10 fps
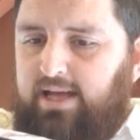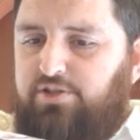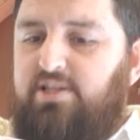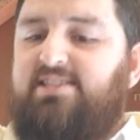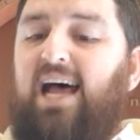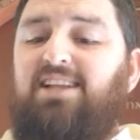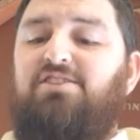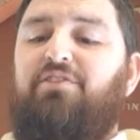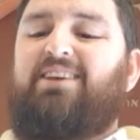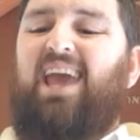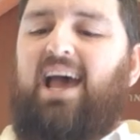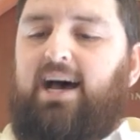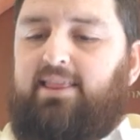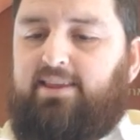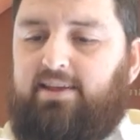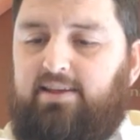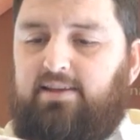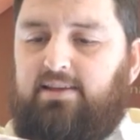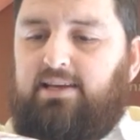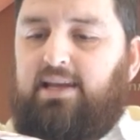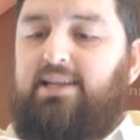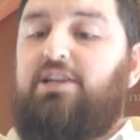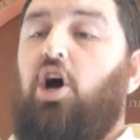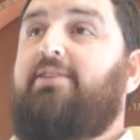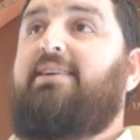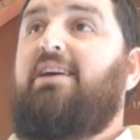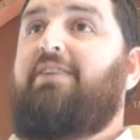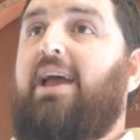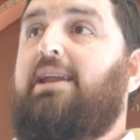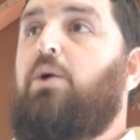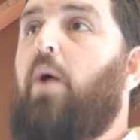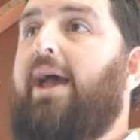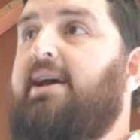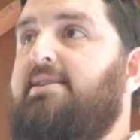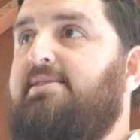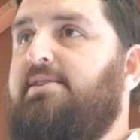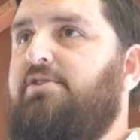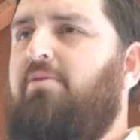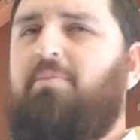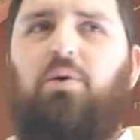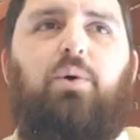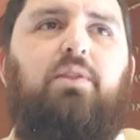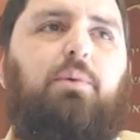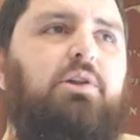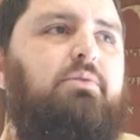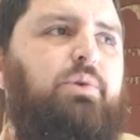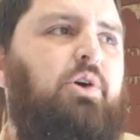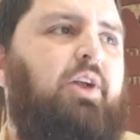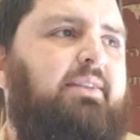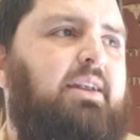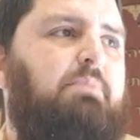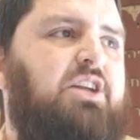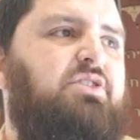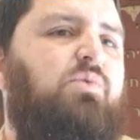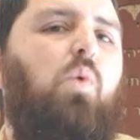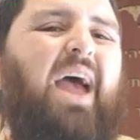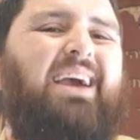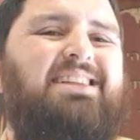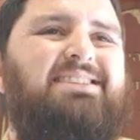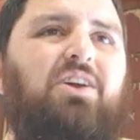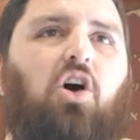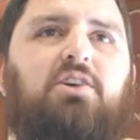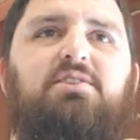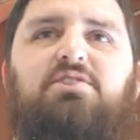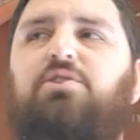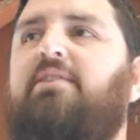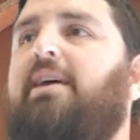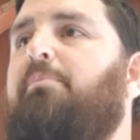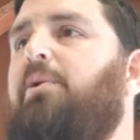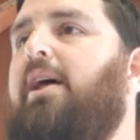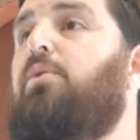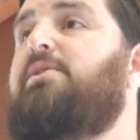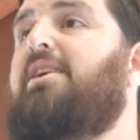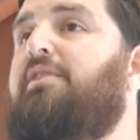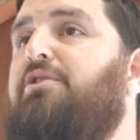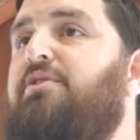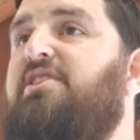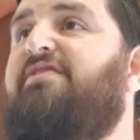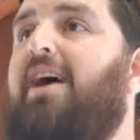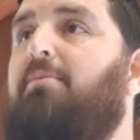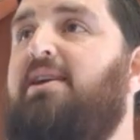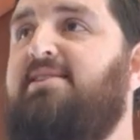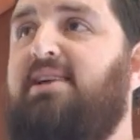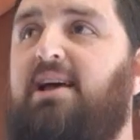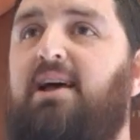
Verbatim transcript: To the sons of Keat, he did not give any wagons. So remember, we, were, were, we donated a bunch of wagons and oxes to the temple, and it was given to these families.